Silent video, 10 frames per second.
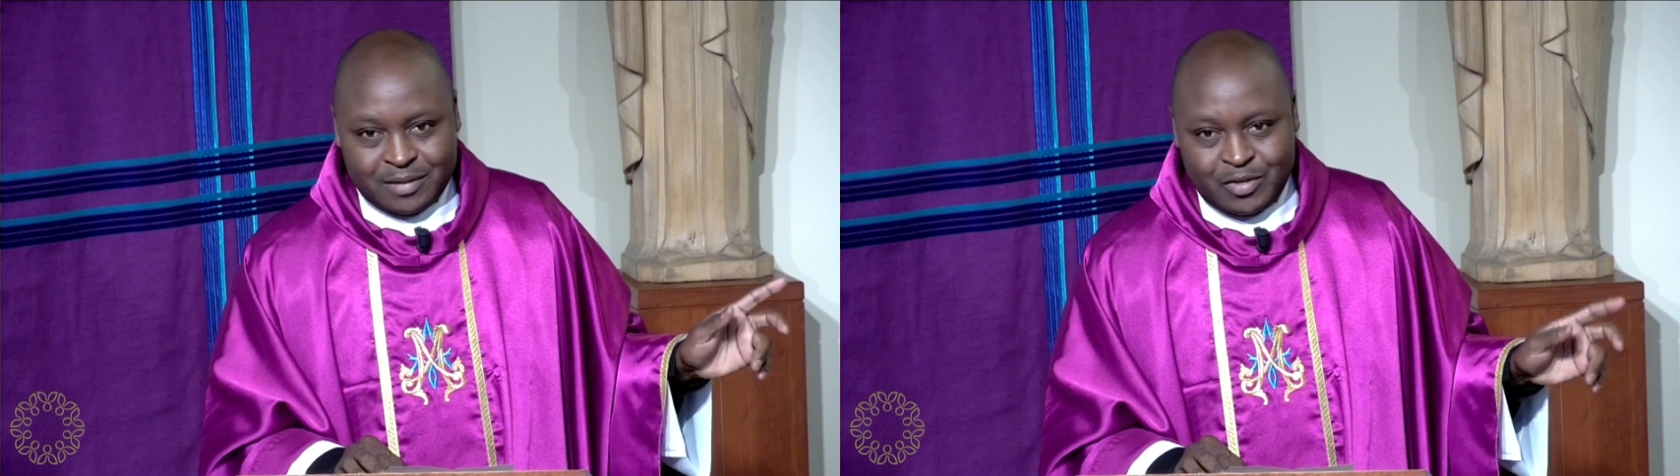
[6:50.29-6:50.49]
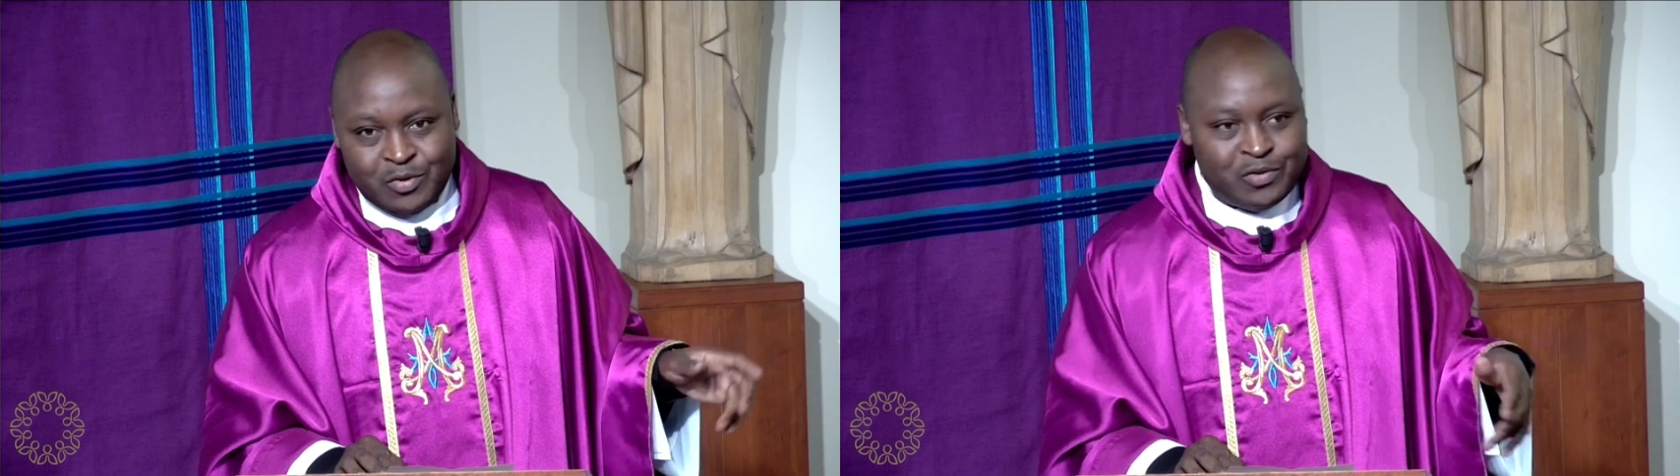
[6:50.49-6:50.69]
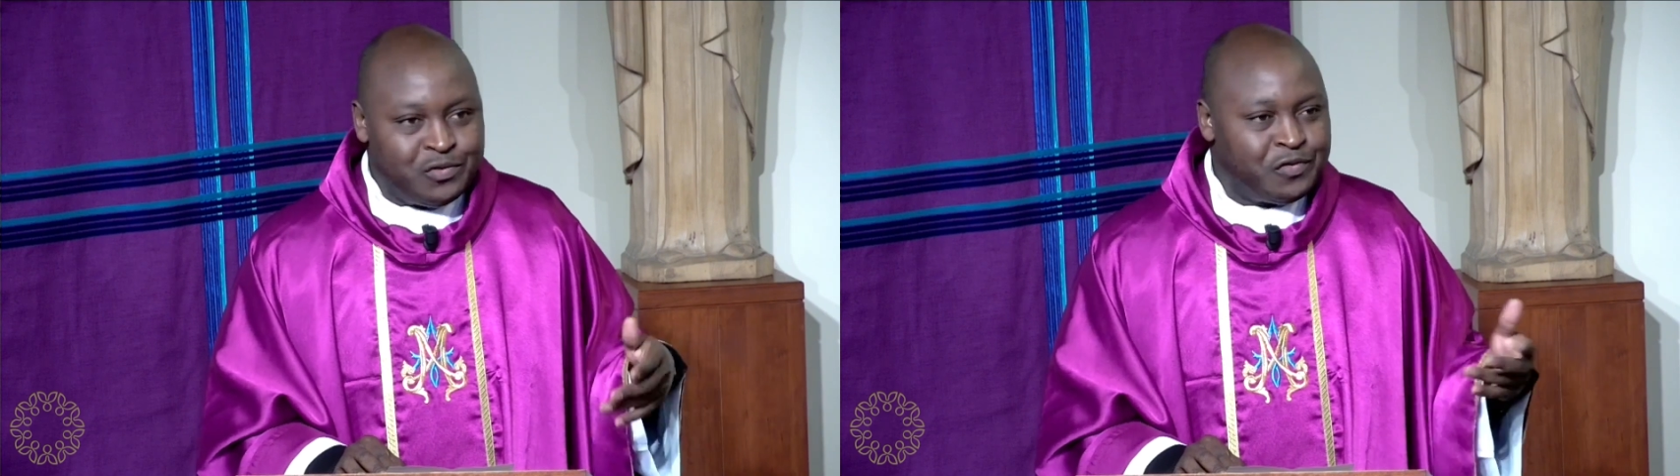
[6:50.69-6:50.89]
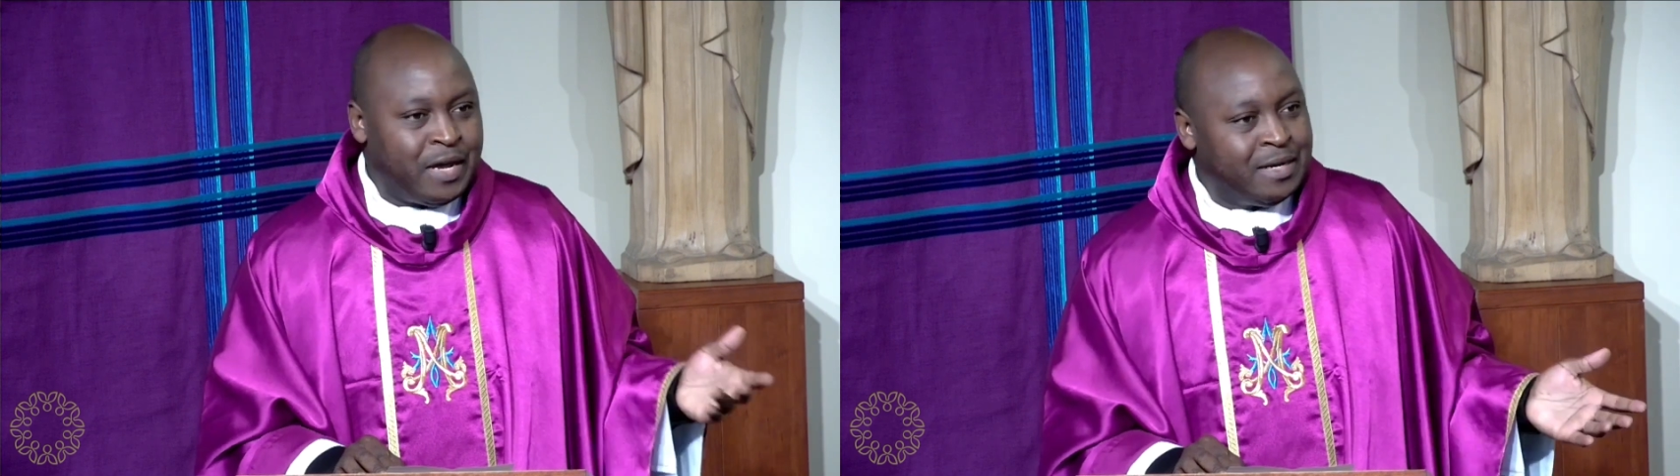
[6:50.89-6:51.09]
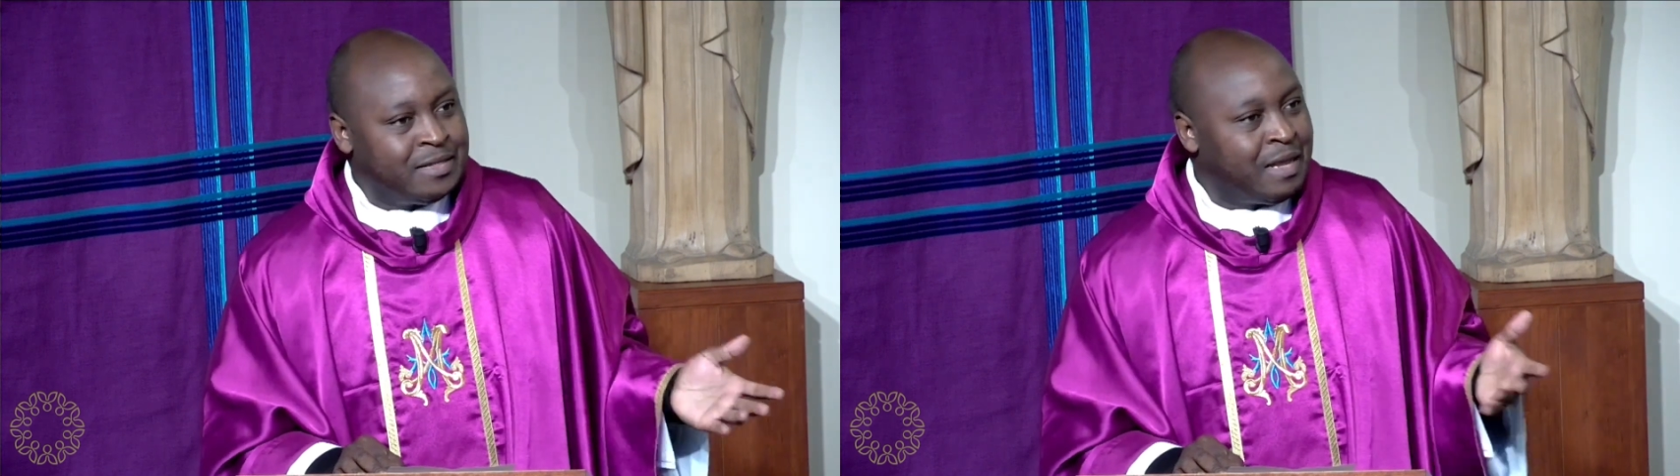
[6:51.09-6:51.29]
you will
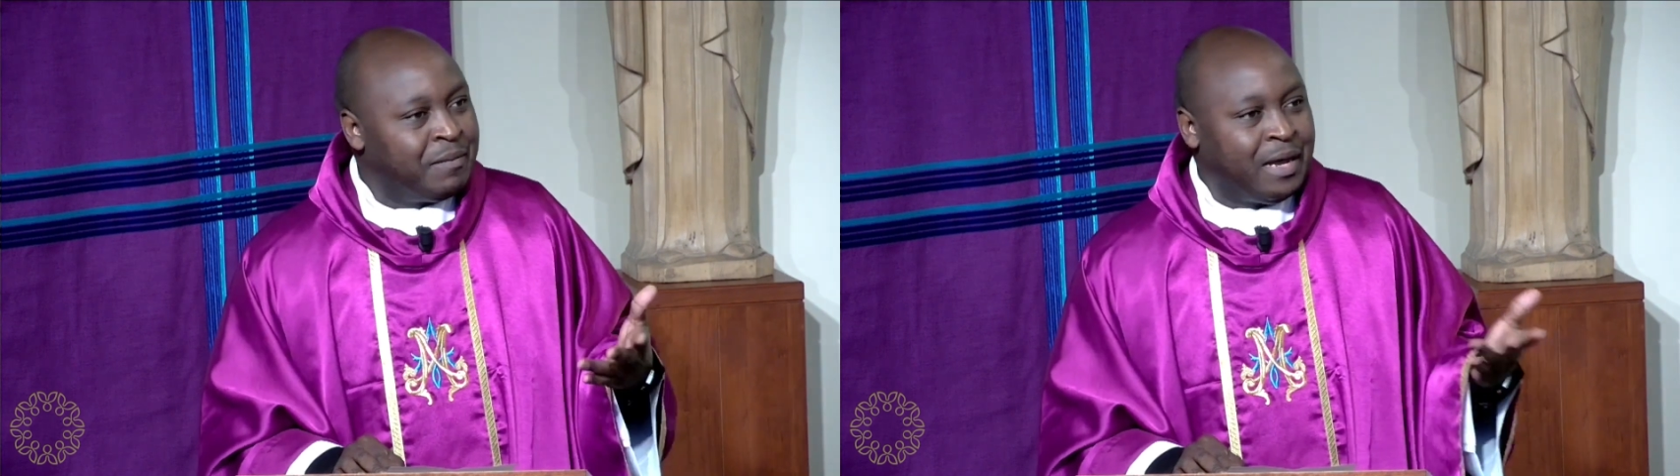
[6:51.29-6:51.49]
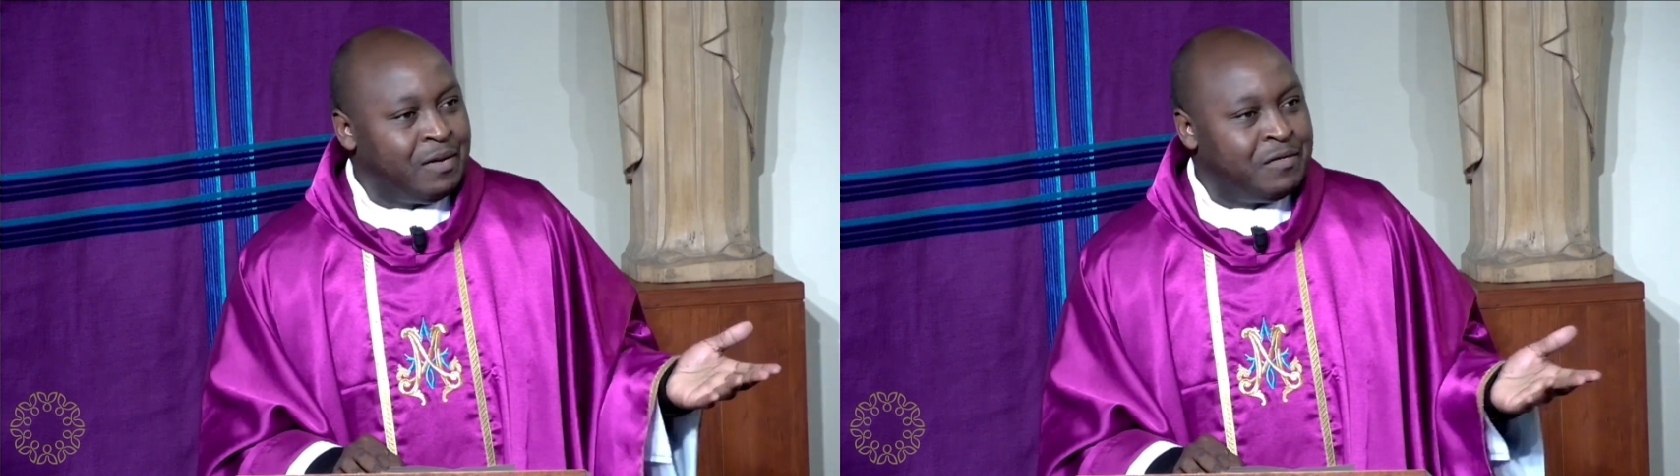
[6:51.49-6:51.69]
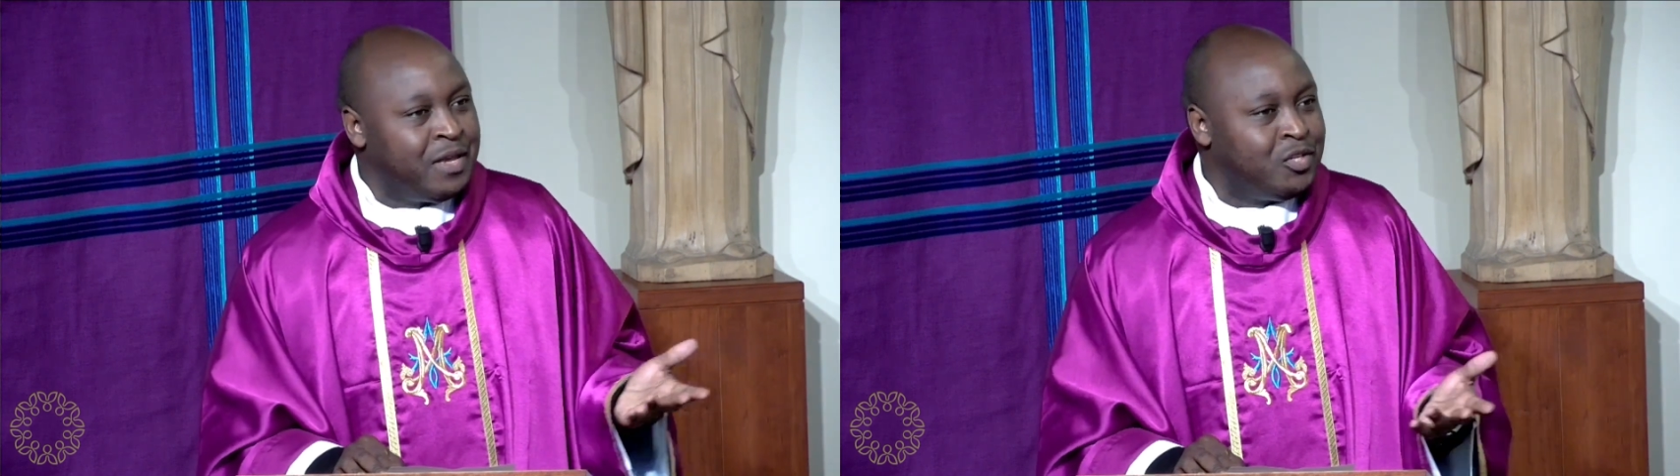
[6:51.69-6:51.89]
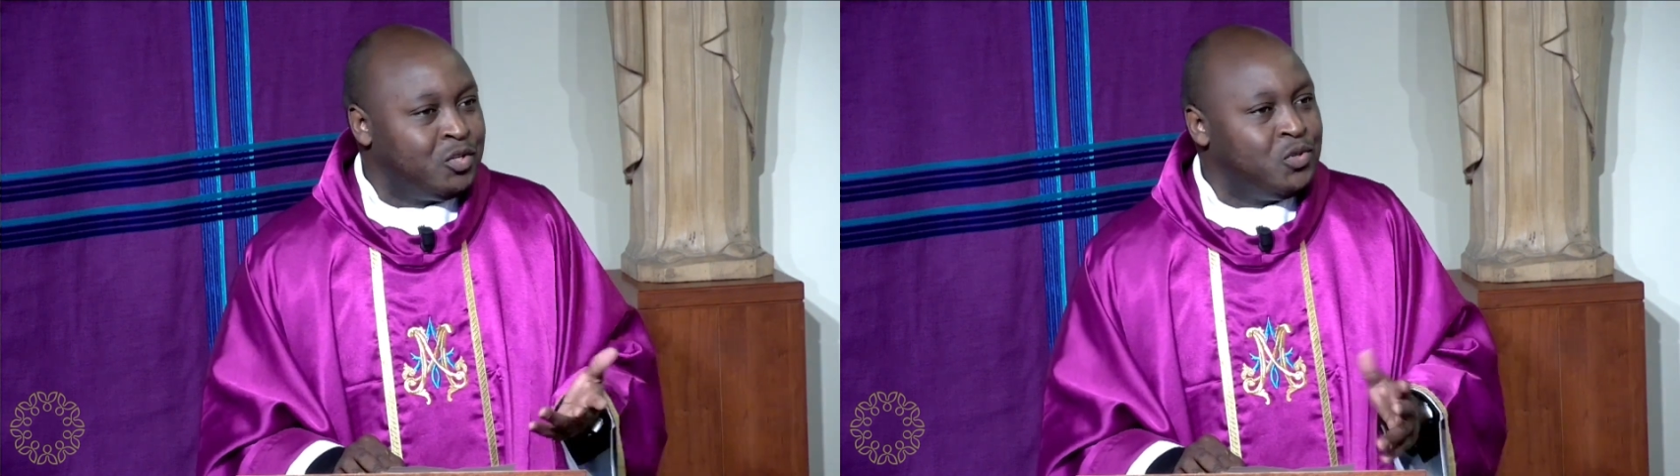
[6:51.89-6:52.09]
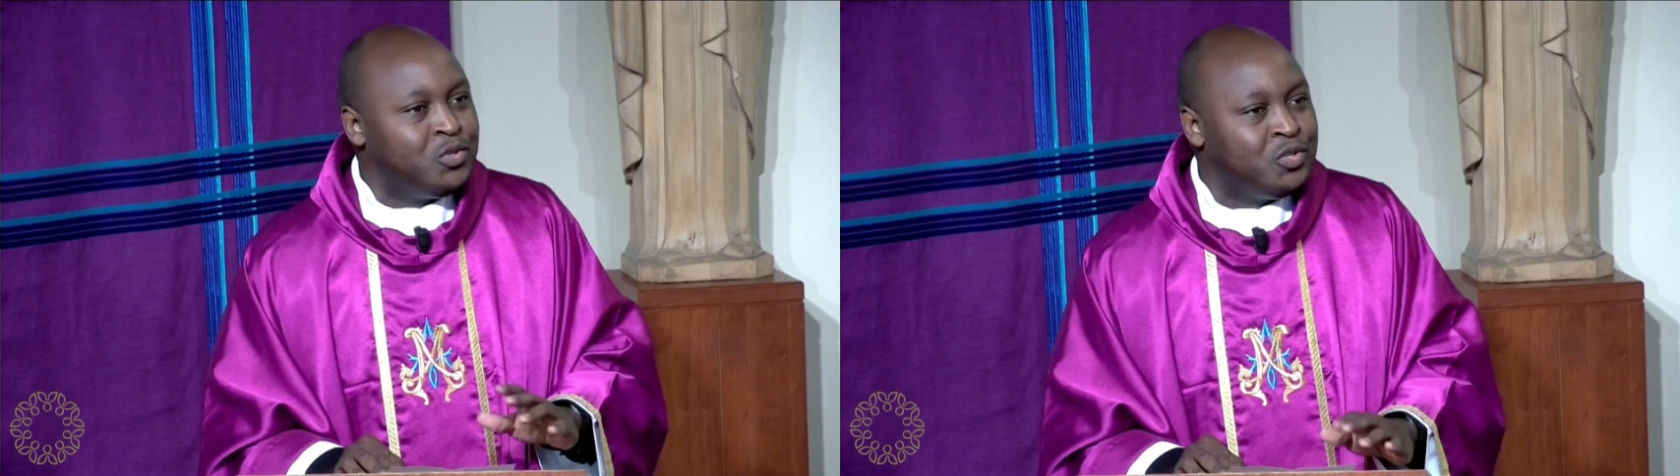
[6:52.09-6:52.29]
find some kind of
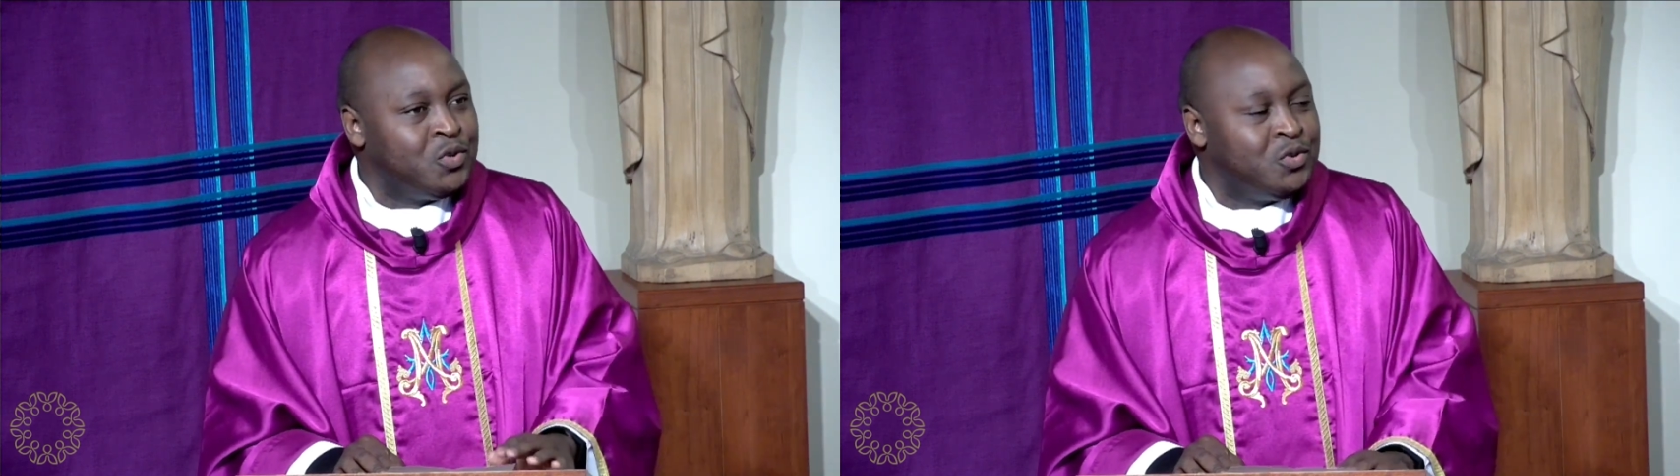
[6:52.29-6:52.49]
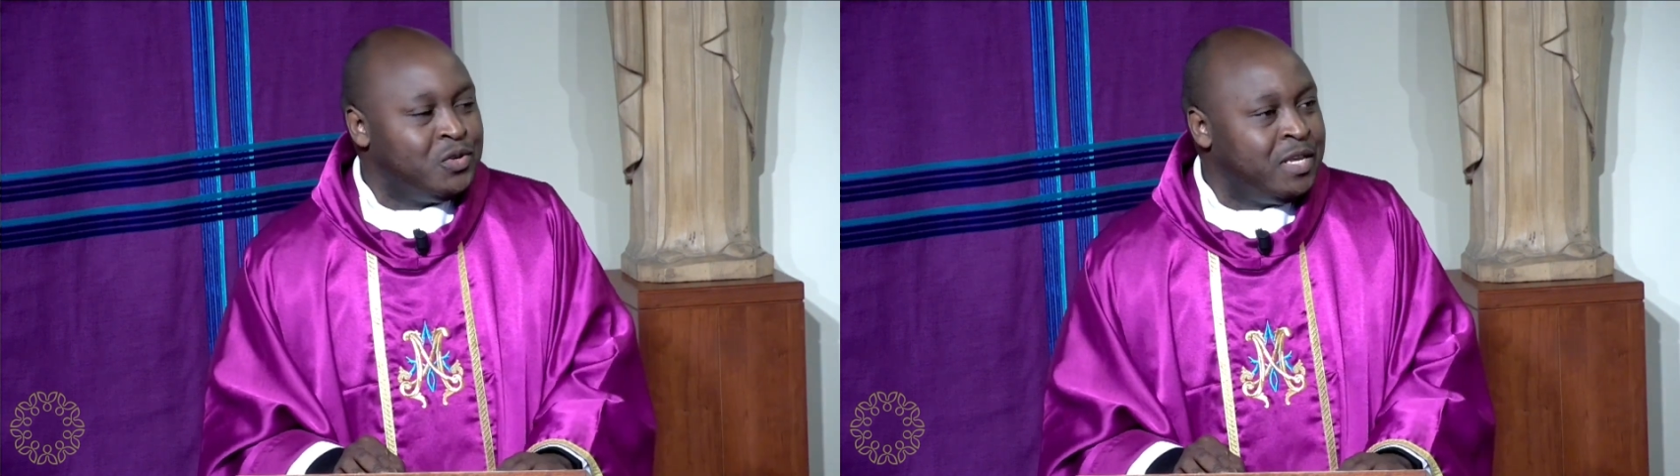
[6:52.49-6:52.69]
excuse not to